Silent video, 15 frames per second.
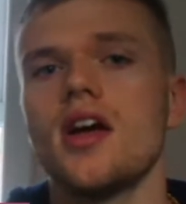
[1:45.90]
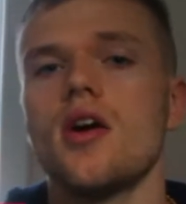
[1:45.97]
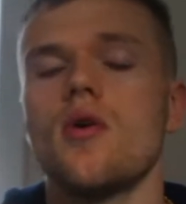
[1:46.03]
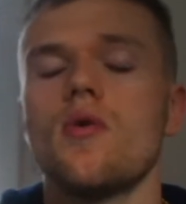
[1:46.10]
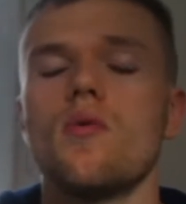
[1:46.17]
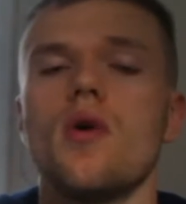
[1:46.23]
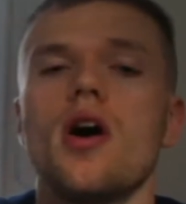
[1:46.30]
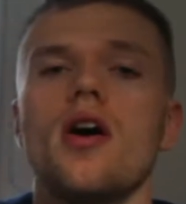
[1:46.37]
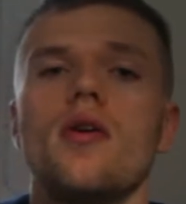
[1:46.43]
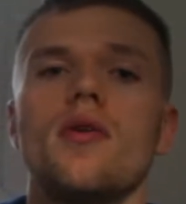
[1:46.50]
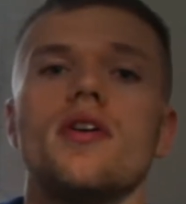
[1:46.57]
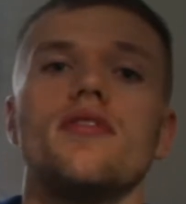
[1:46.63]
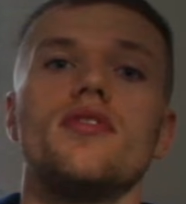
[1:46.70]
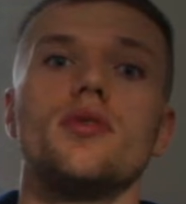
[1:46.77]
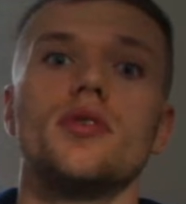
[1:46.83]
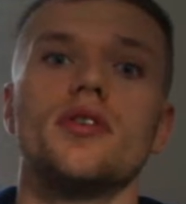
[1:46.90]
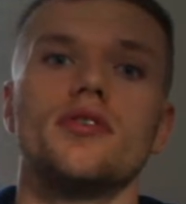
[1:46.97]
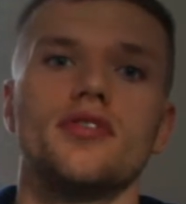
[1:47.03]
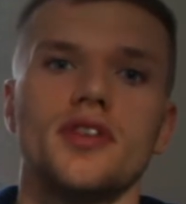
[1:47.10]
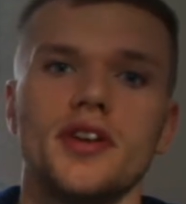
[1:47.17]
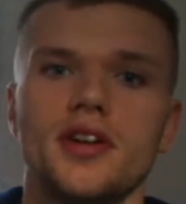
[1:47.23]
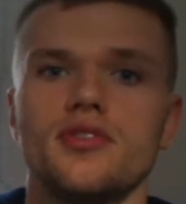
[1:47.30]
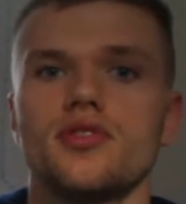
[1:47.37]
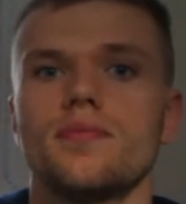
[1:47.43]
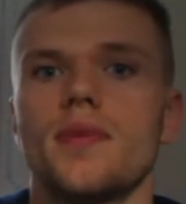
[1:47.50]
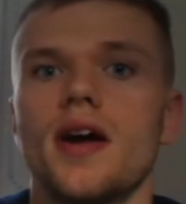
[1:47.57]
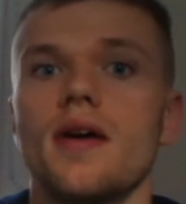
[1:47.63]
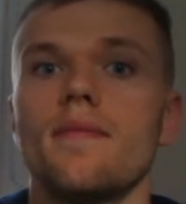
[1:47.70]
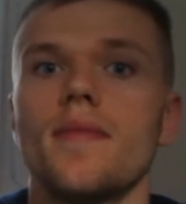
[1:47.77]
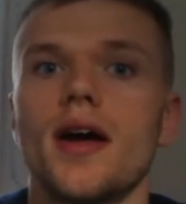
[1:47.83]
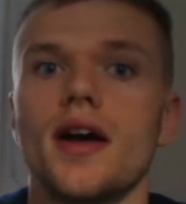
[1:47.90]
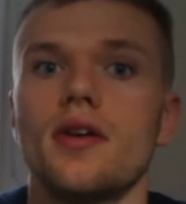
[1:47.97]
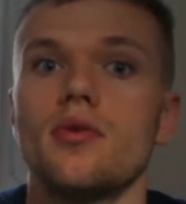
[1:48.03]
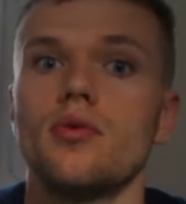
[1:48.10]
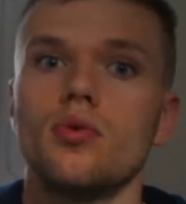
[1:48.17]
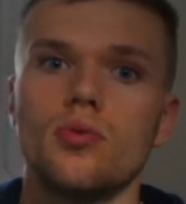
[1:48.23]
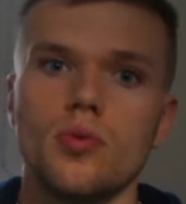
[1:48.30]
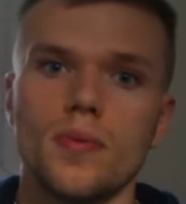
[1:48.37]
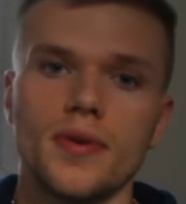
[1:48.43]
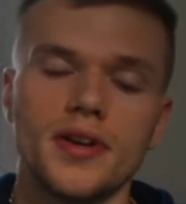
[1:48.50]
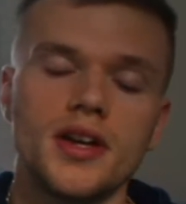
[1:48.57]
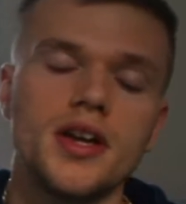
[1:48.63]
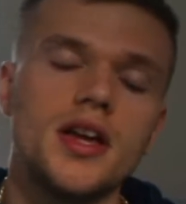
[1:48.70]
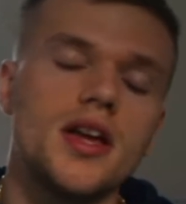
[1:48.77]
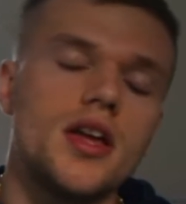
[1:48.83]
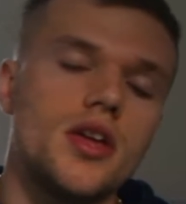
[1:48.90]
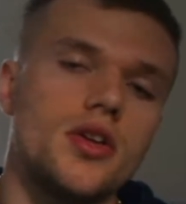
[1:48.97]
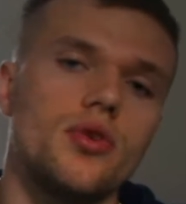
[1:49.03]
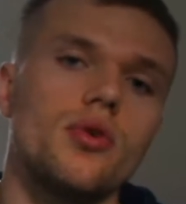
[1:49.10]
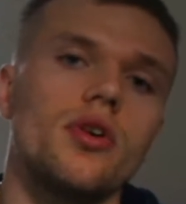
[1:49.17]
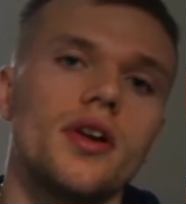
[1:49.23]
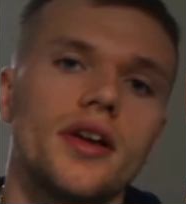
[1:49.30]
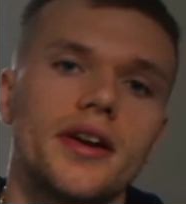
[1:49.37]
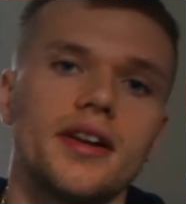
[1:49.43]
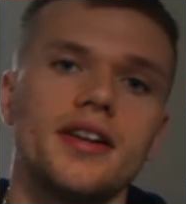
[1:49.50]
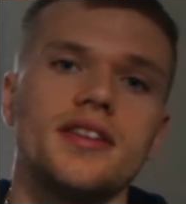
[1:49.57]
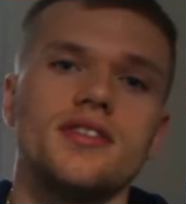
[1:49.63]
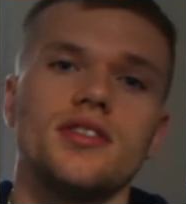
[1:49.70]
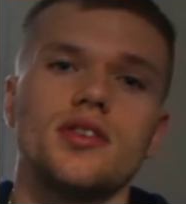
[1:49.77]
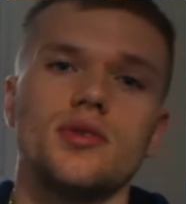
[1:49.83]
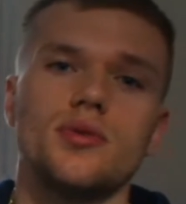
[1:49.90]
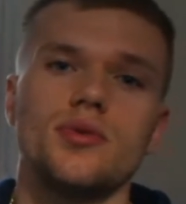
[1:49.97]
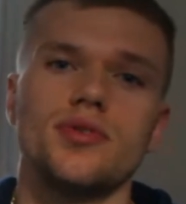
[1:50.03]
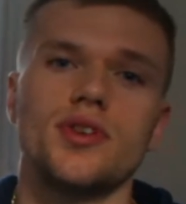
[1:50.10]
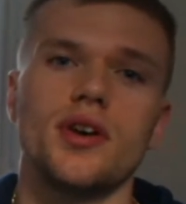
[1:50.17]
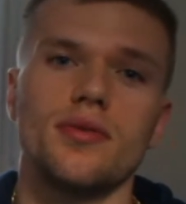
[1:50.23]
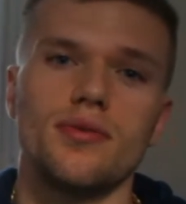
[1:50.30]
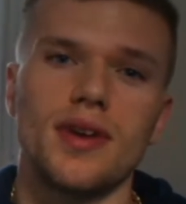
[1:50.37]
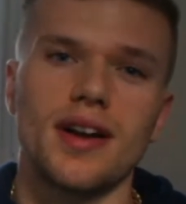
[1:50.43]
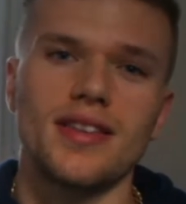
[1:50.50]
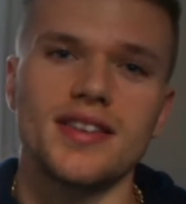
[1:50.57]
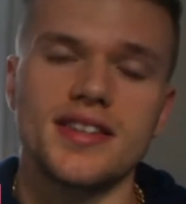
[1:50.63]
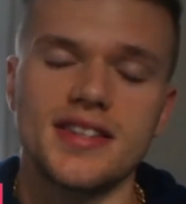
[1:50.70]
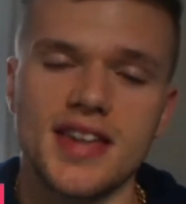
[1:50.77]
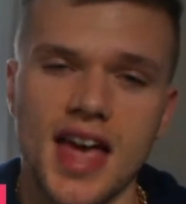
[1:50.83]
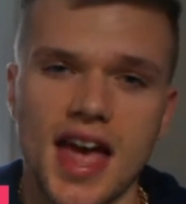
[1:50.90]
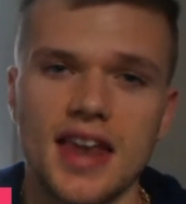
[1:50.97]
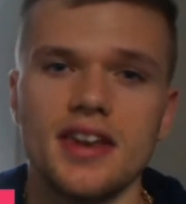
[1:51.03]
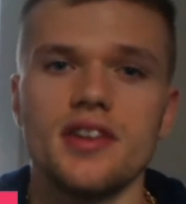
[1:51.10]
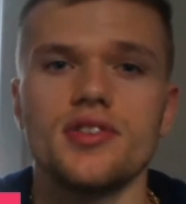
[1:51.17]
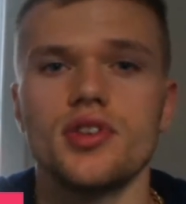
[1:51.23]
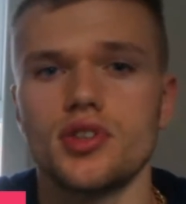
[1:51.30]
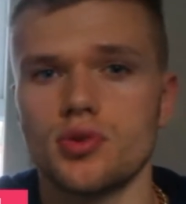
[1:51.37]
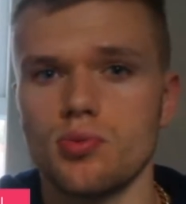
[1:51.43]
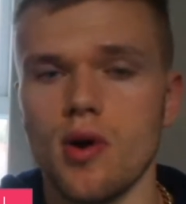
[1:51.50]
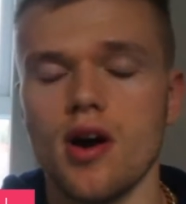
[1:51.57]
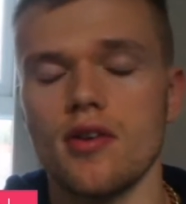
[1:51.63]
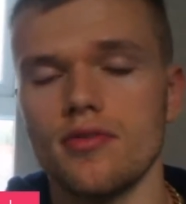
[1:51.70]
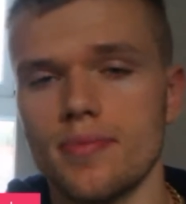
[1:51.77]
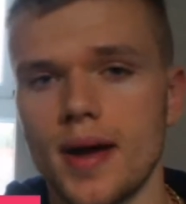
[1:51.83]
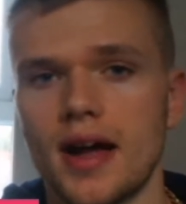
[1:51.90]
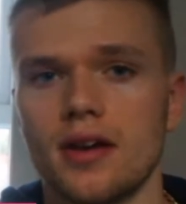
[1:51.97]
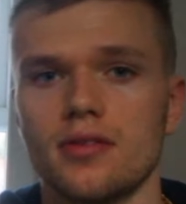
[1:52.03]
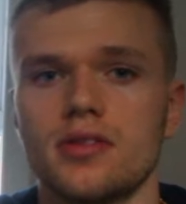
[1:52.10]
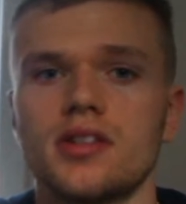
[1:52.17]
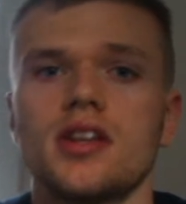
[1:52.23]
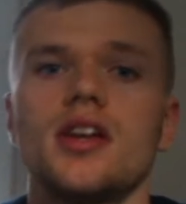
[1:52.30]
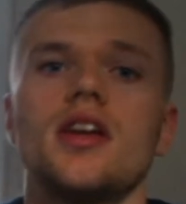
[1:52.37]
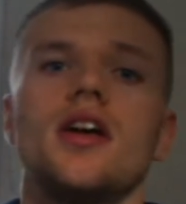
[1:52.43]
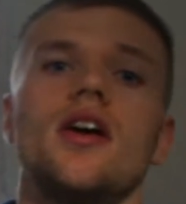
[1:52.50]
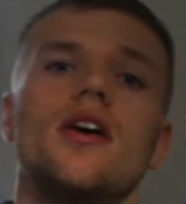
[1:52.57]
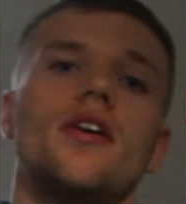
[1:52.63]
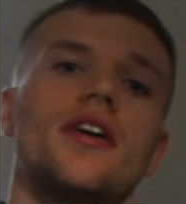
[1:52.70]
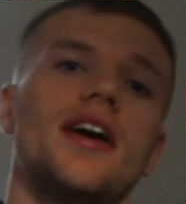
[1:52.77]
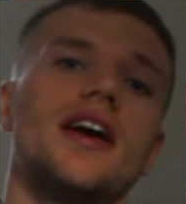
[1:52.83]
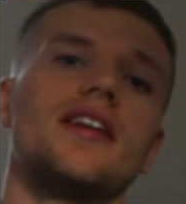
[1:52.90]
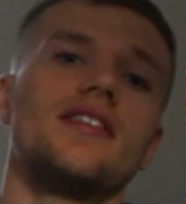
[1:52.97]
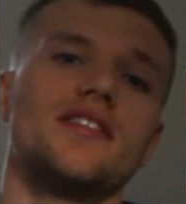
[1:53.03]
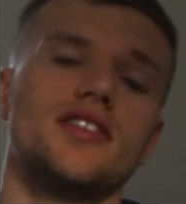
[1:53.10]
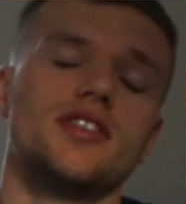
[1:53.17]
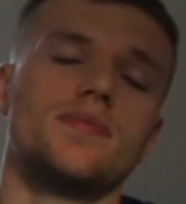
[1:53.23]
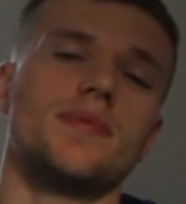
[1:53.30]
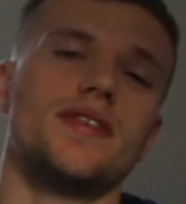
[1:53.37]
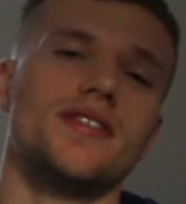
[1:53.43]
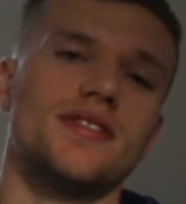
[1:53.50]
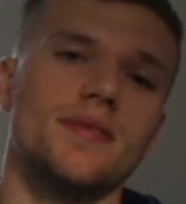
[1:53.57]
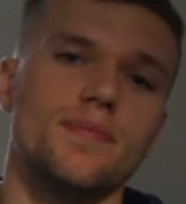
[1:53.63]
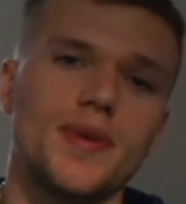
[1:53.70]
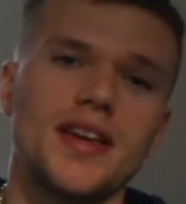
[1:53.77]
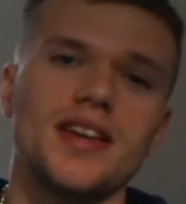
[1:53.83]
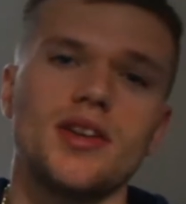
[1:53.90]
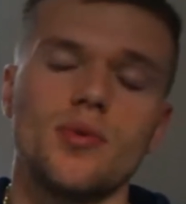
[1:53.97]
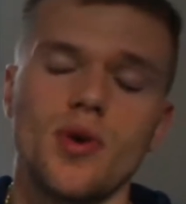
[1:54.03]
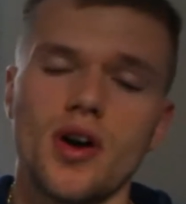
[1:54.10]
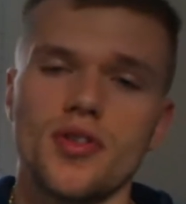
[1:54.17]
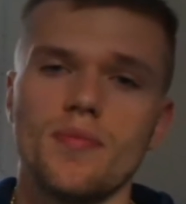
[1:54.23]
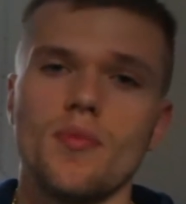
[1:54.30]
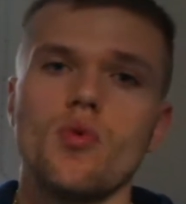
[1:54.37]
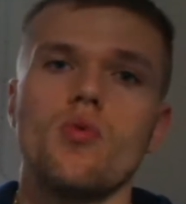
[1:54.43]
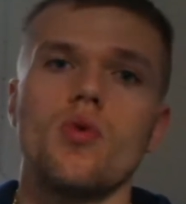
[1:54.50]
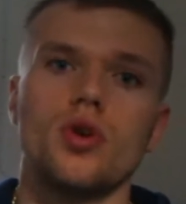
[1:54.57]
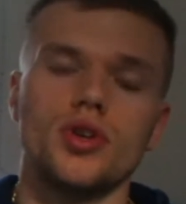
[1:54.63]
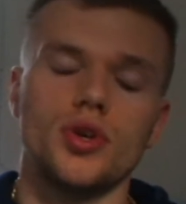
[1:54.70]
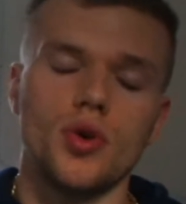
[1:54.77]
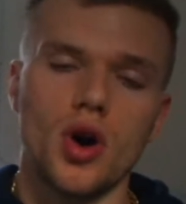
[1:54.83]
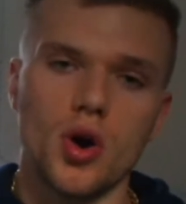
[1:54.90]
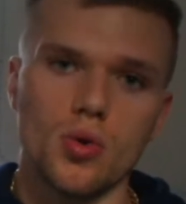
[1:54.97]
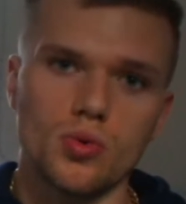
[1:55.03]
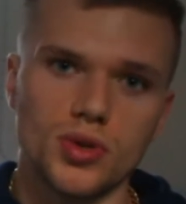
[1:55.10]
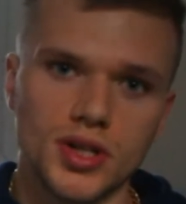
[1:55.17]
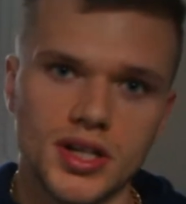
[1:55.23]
while if you're a 300 pound man or woman you are likely to lose around 10 to 12 pounds. Okay, this is because the bigger you are, the more water you hold.